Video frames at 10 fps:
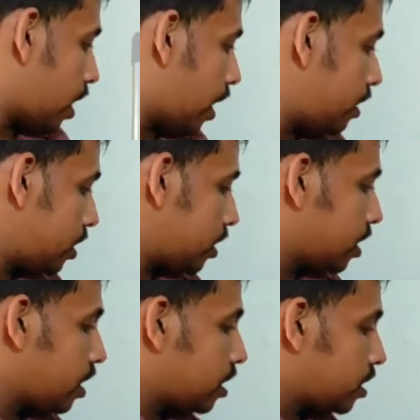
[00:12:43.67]
and
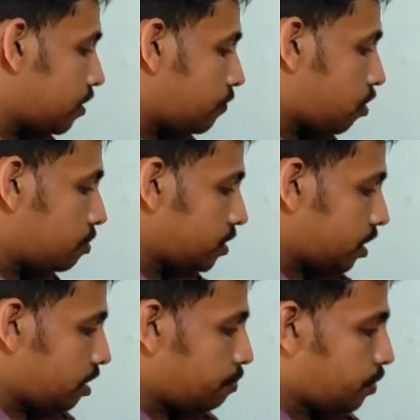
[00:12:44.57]
they form
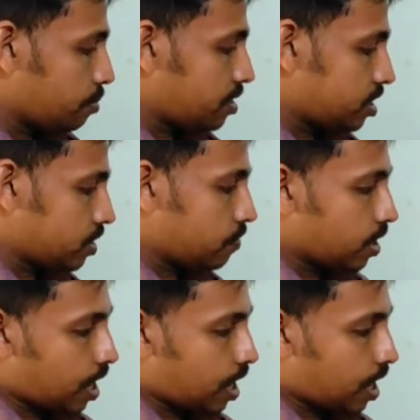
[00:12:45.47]
the primitive